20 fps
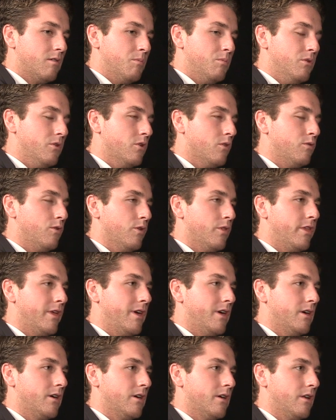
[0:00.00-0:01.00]
beautiful
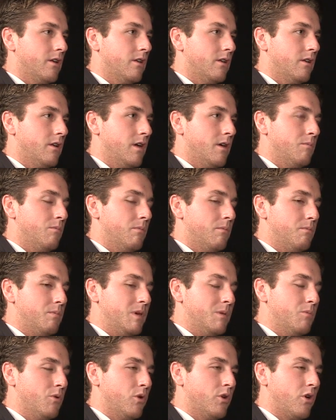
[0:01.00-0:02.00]
thing, and
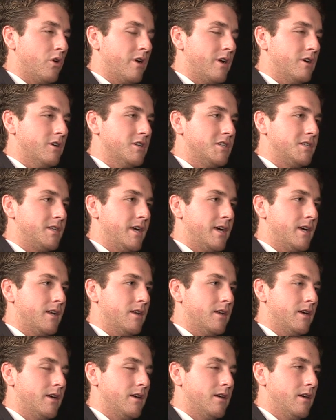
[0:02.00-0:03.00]
people don't
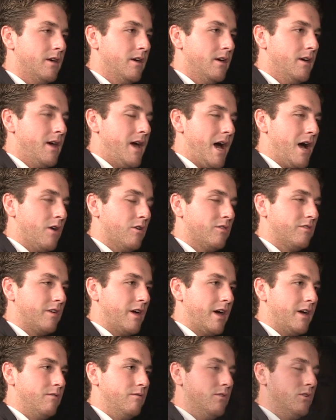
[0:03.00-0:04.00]
understand it,
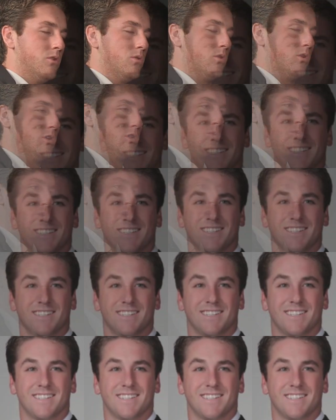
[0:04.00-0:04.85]
outside viewers, but